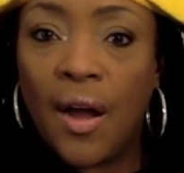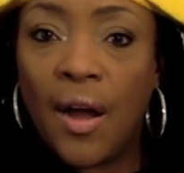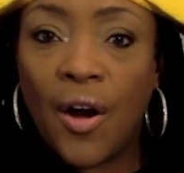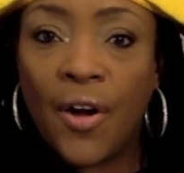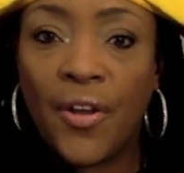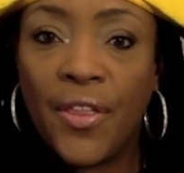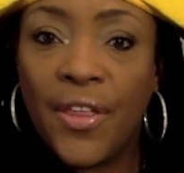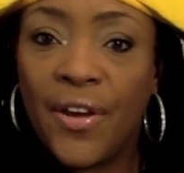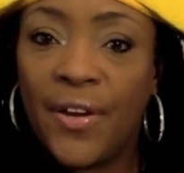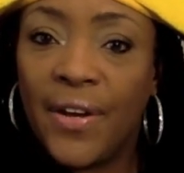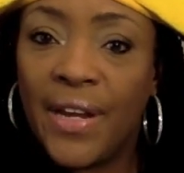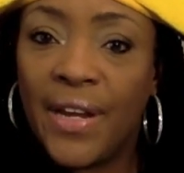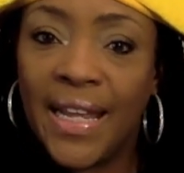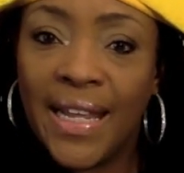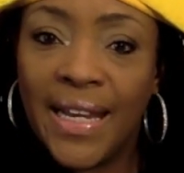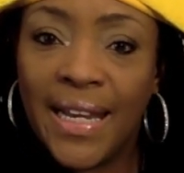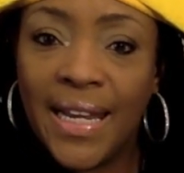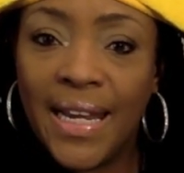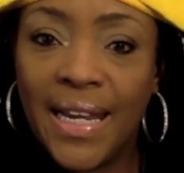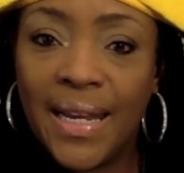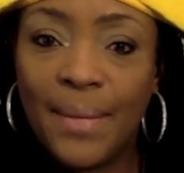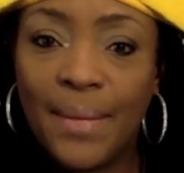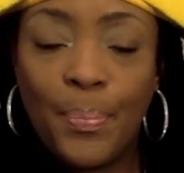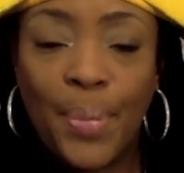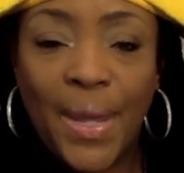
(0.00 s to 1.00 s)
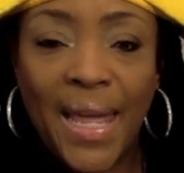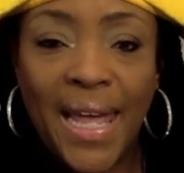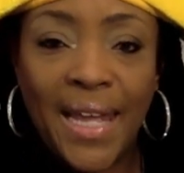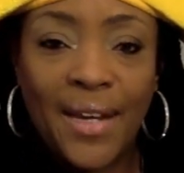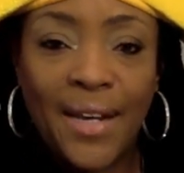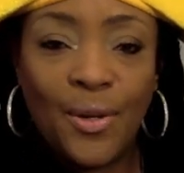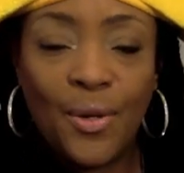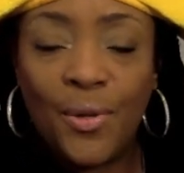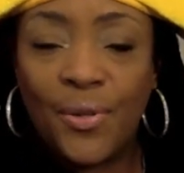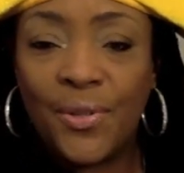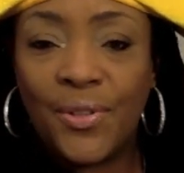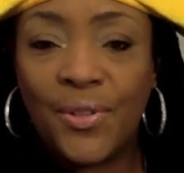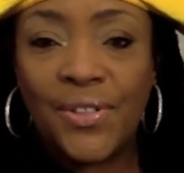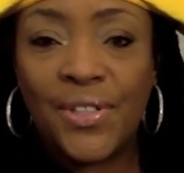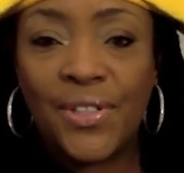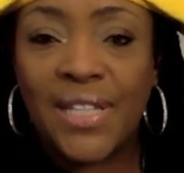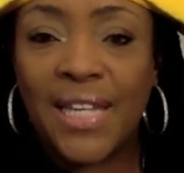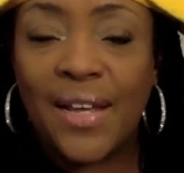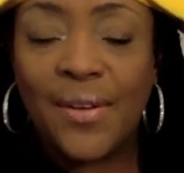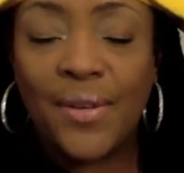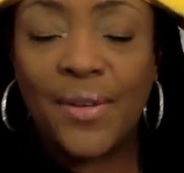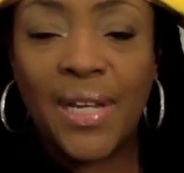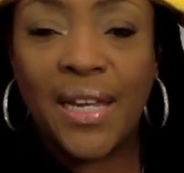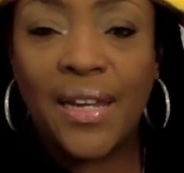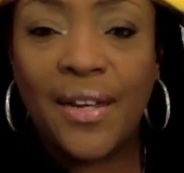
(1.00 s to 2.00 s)
Are there any pet owners
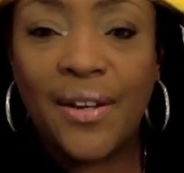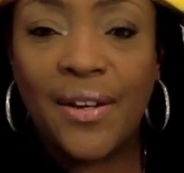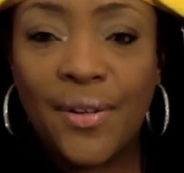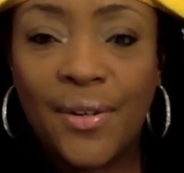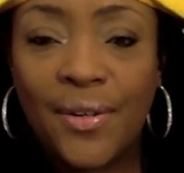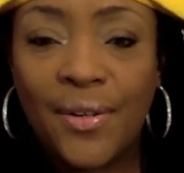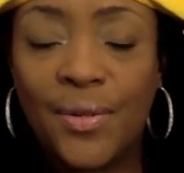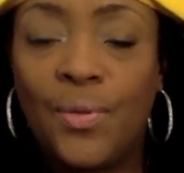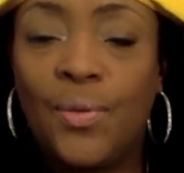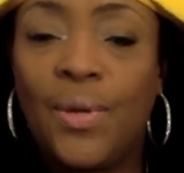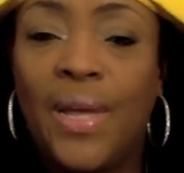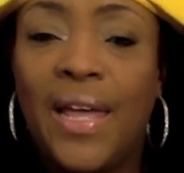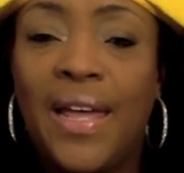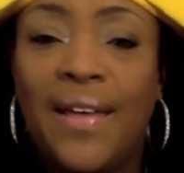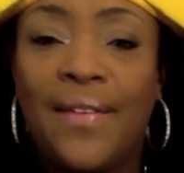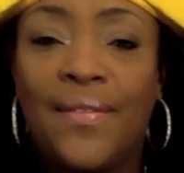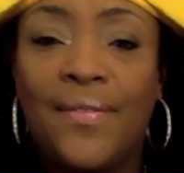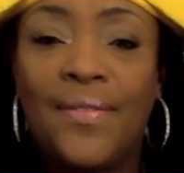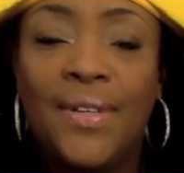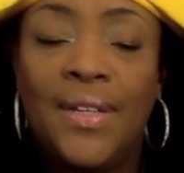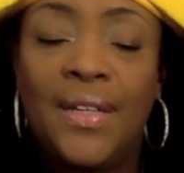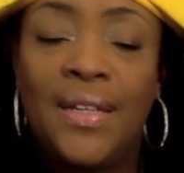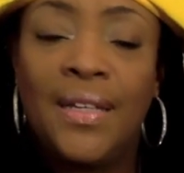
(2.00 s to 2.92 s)
out here who have